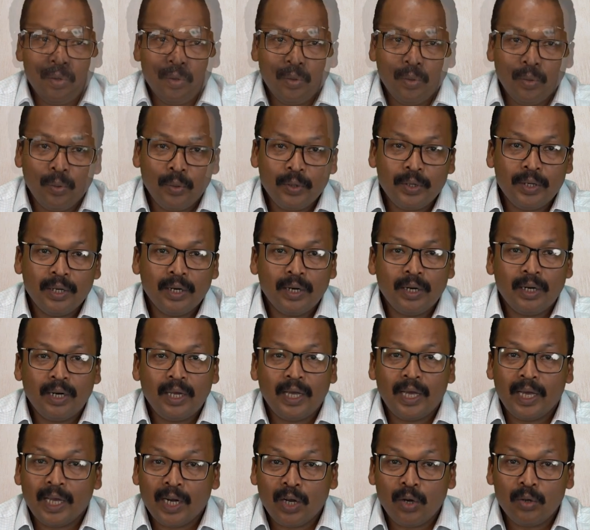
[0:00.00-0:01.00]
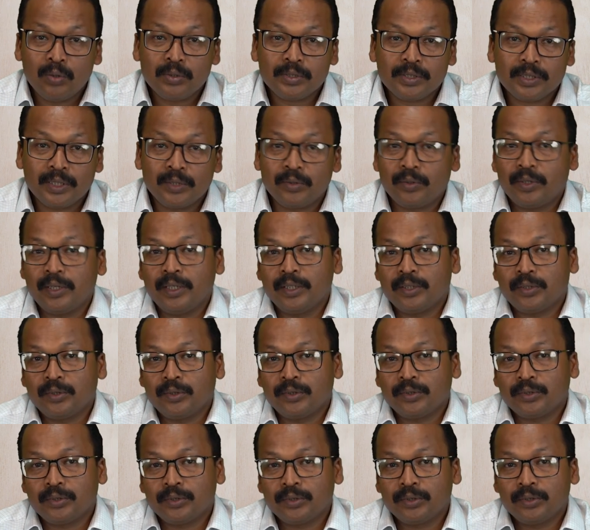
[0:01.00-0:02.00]
OER allows
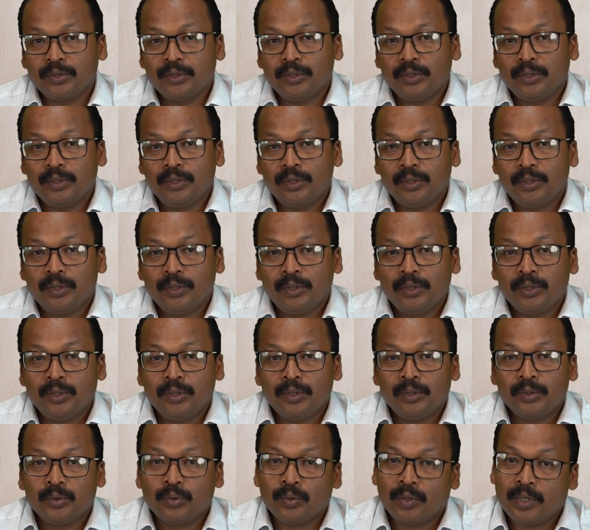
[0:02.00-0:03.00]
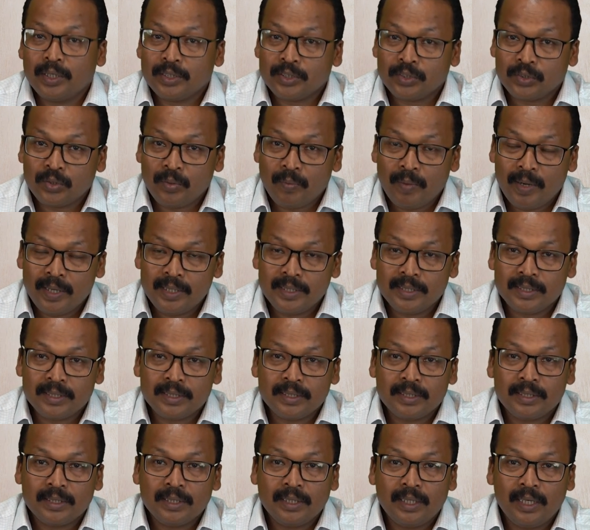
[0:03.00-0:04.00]
educators to
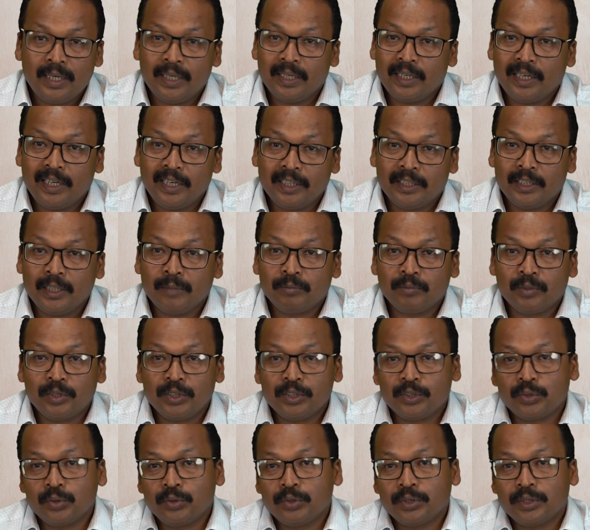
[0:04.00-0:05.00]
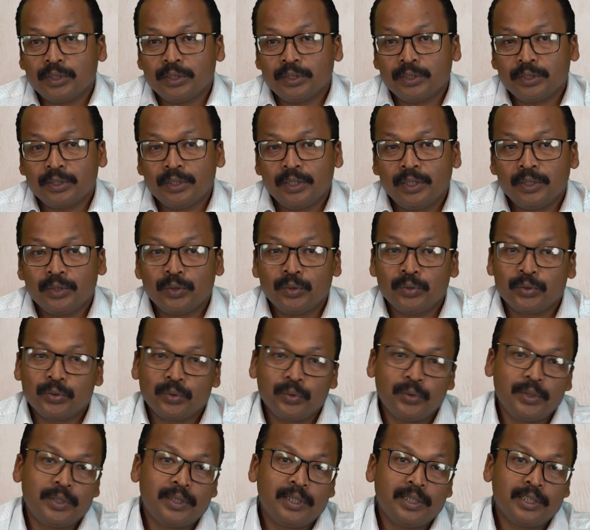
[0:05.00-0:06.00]
customize and adapt resources to
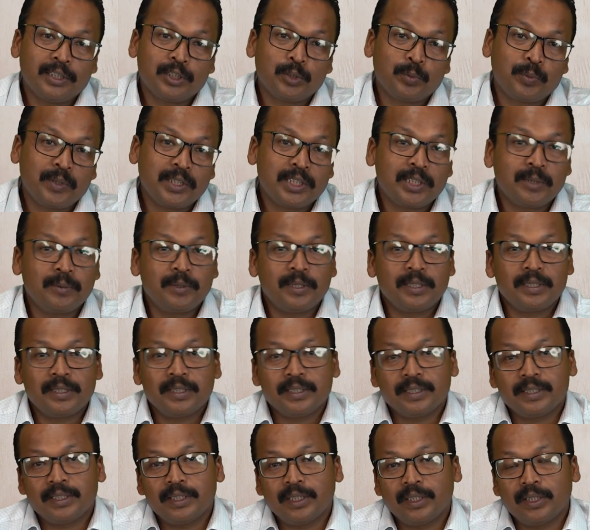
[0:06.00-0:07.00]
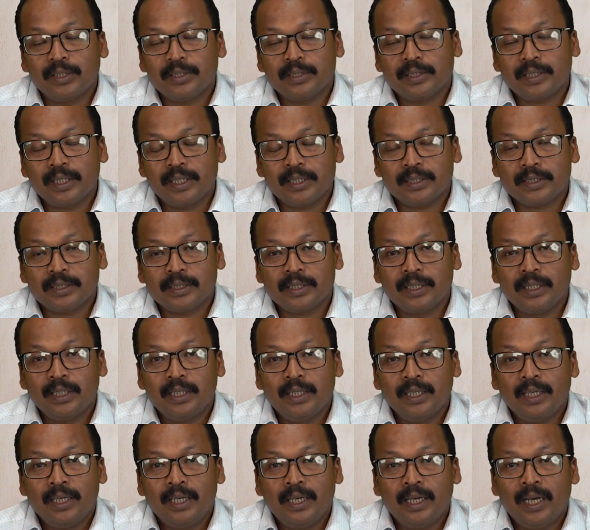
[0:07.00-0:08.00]
suit their specific teaching context
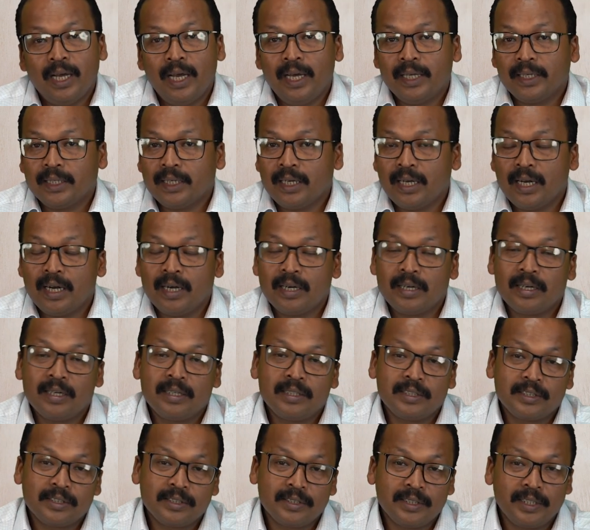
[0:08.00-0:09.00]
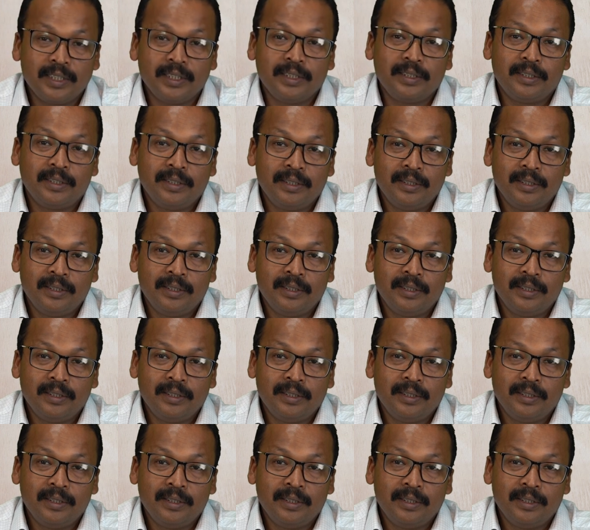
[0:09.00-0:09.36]
and learners' needs.